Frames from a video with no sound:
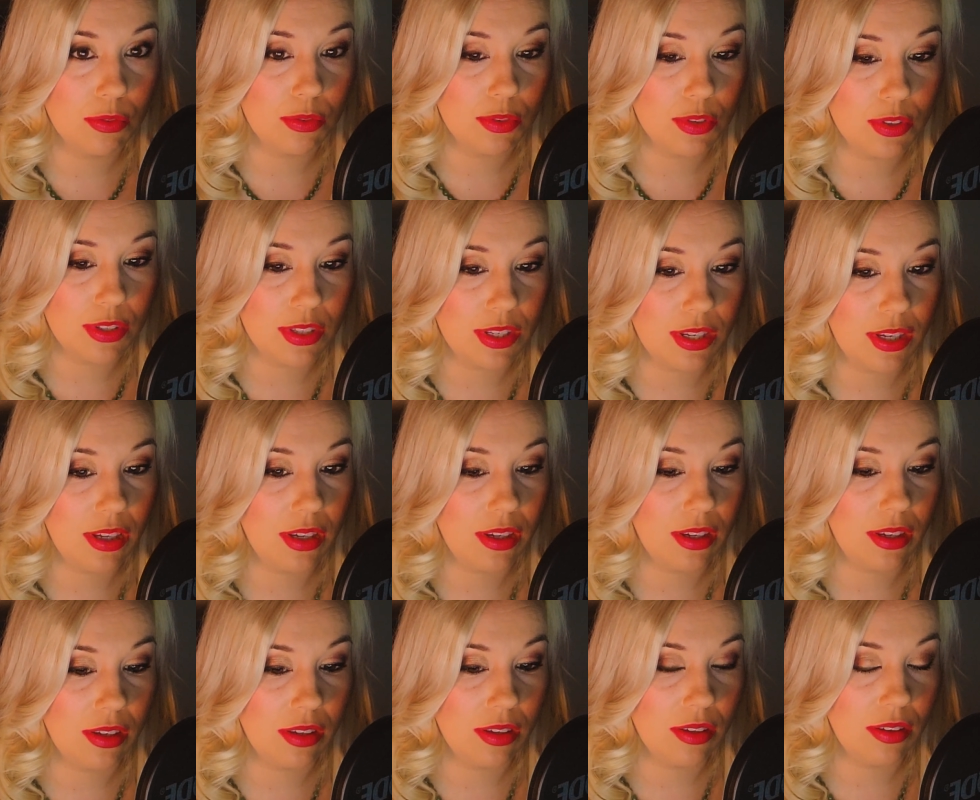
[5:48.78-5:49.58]

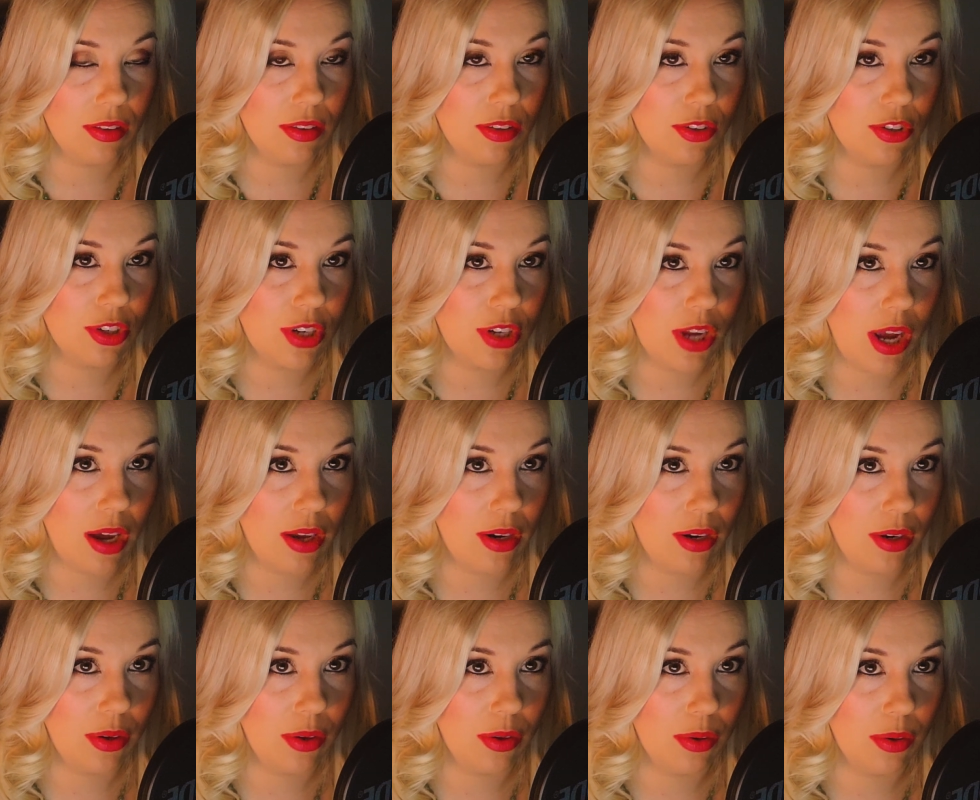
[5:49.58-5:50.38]
seeing the
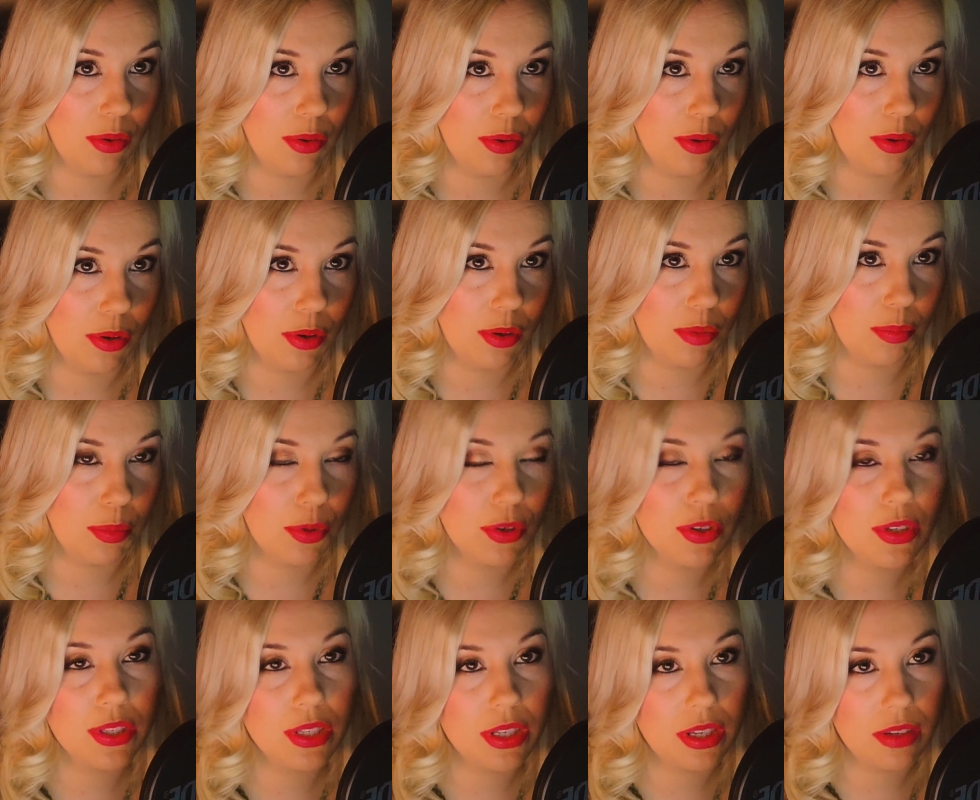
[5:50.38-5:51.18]
shadow or
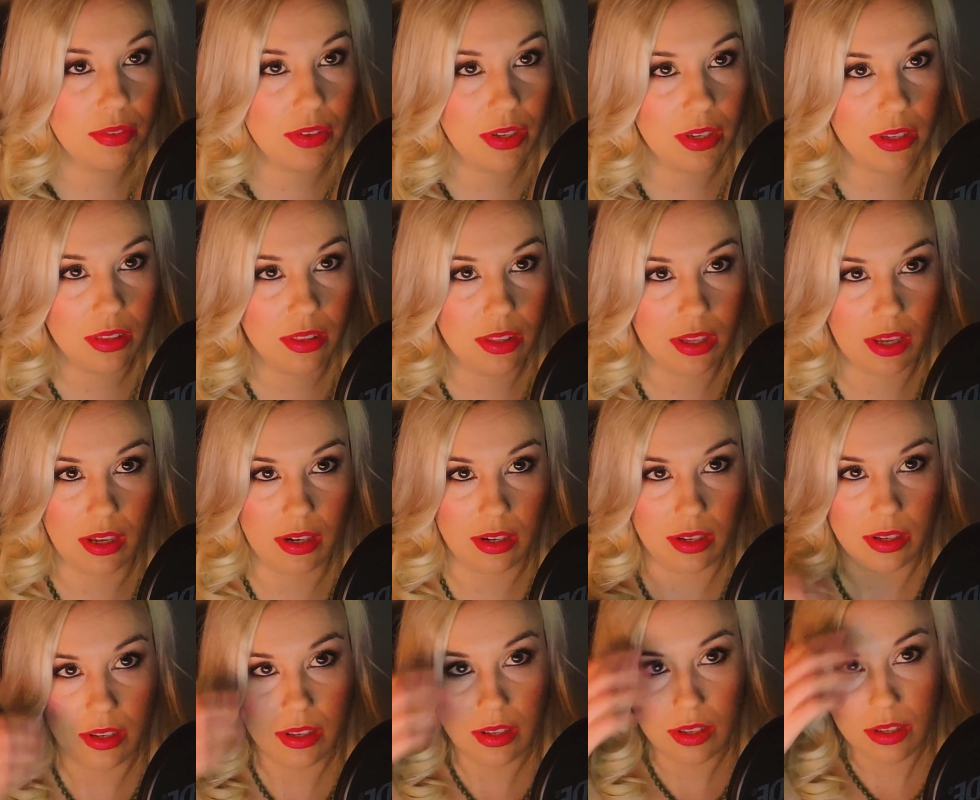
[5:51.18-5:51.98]
perceiving
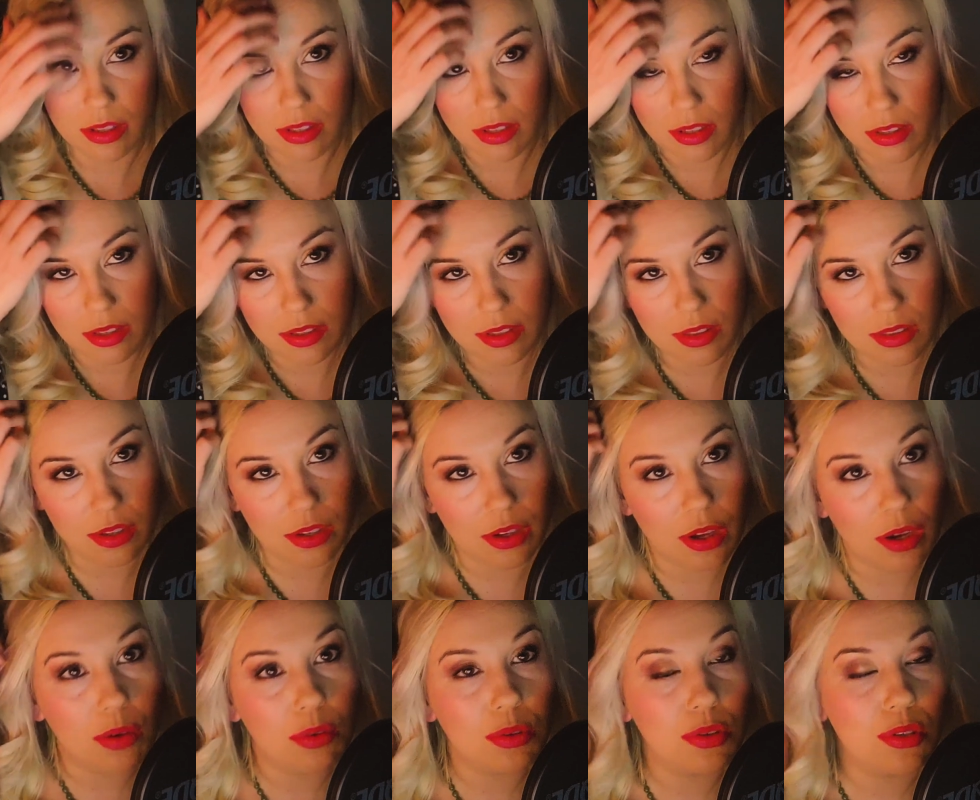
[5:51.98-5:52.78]
that the
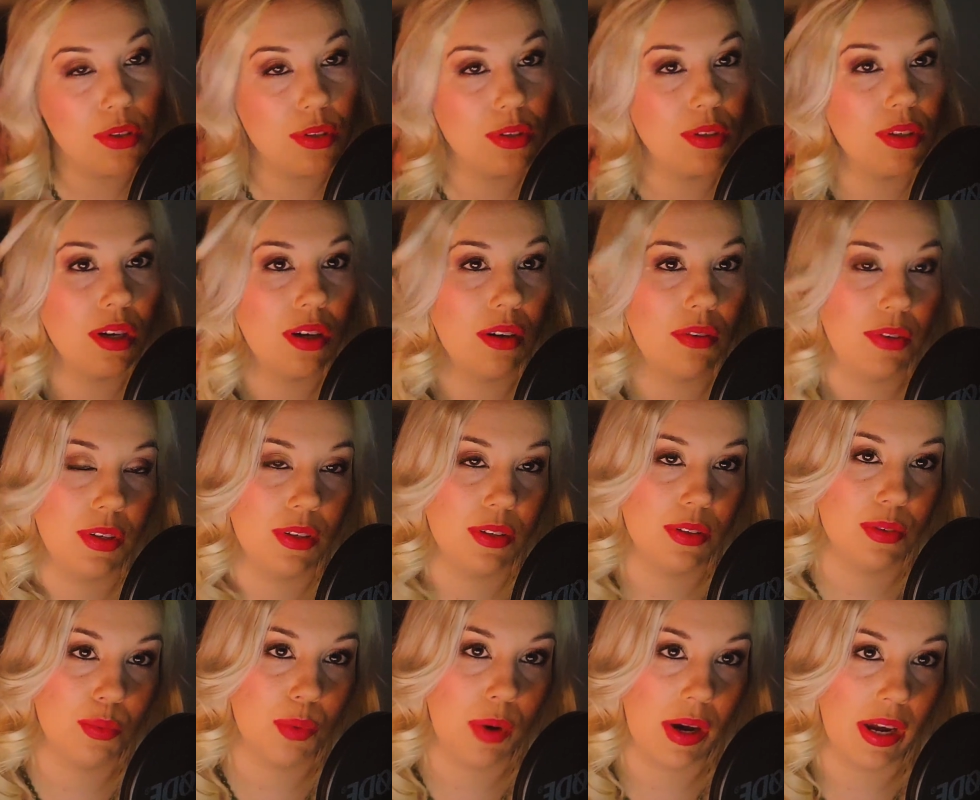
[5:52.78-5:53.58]
ghost of
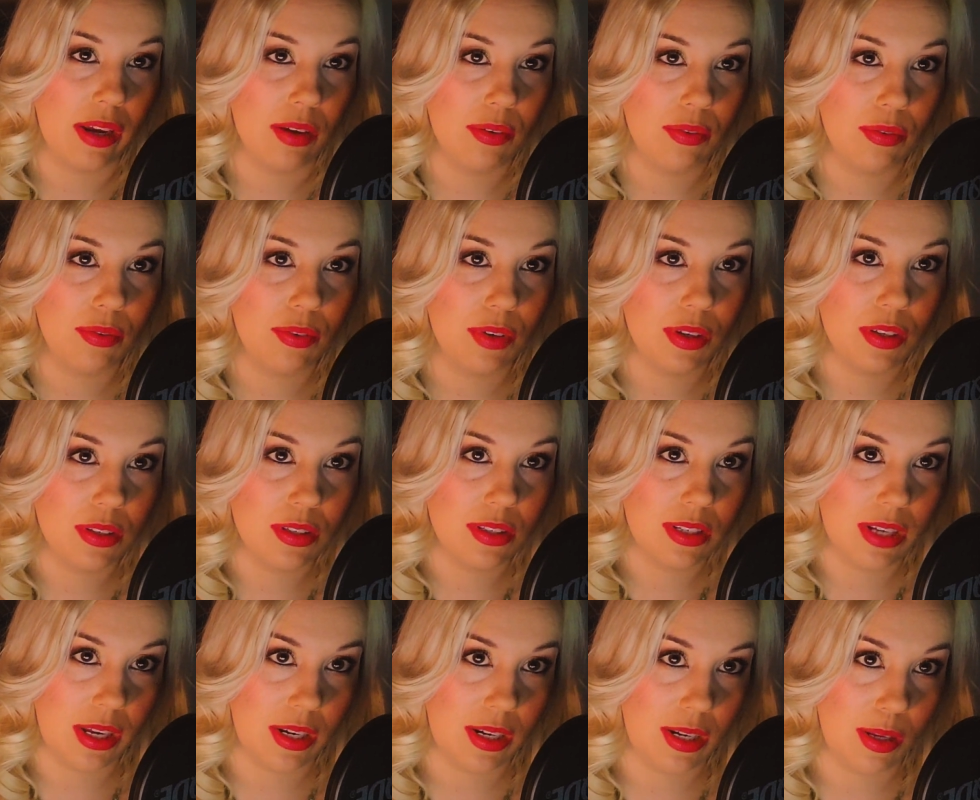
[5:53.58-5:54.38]
his wife is
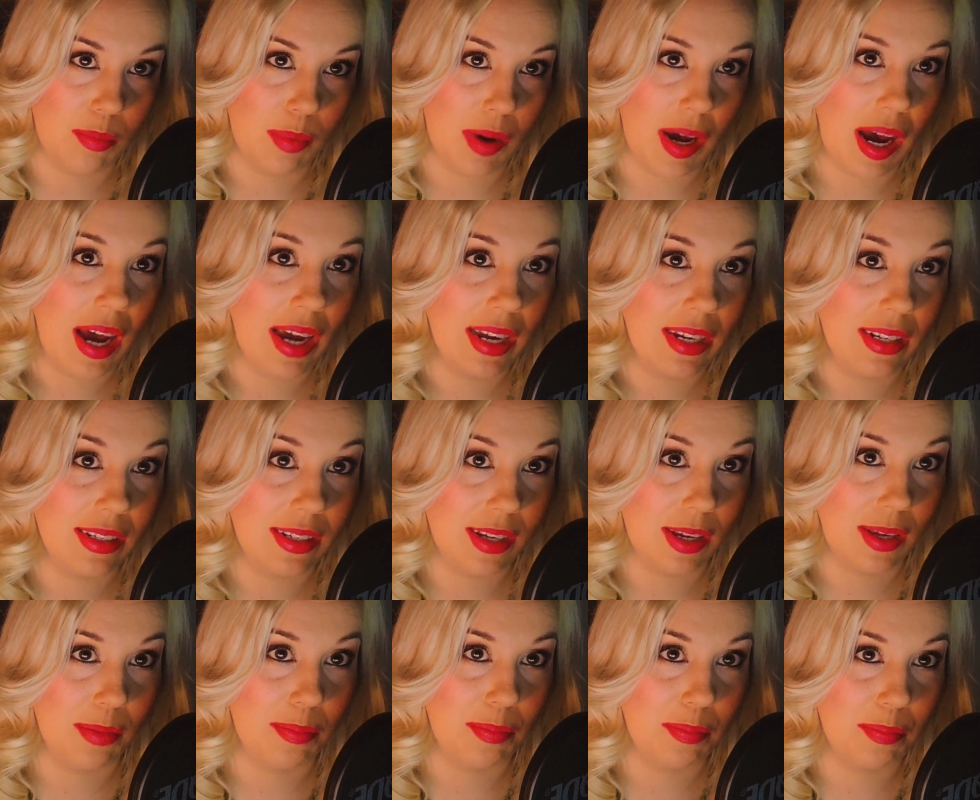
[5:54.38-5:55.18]
standing behind
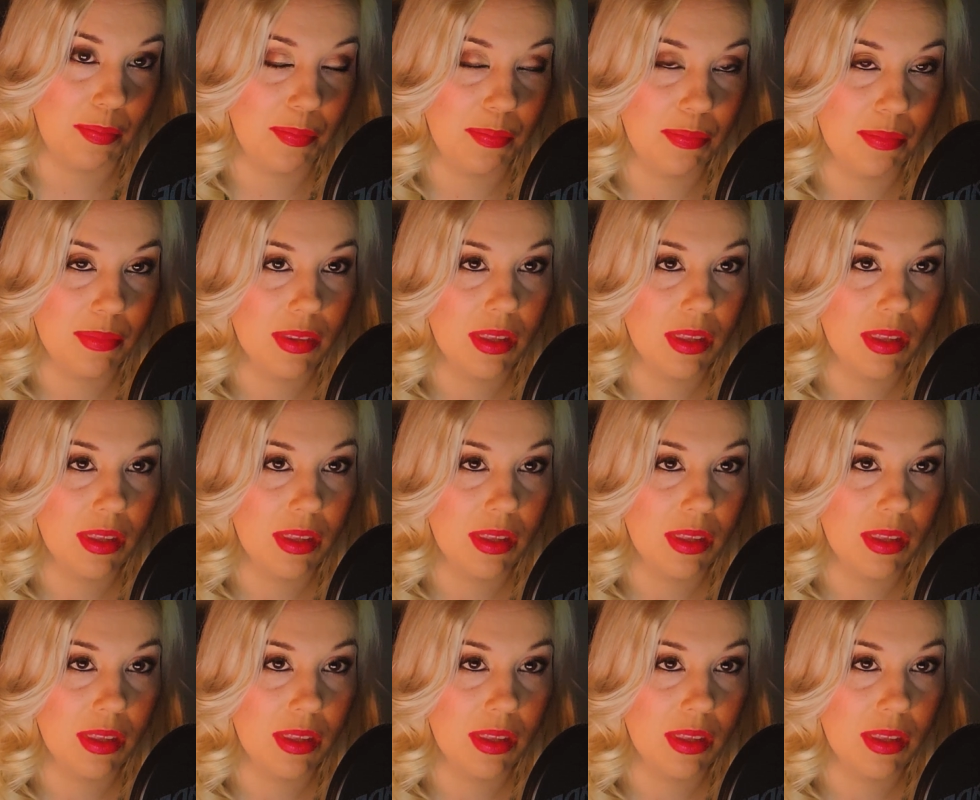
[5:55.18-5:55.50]
him.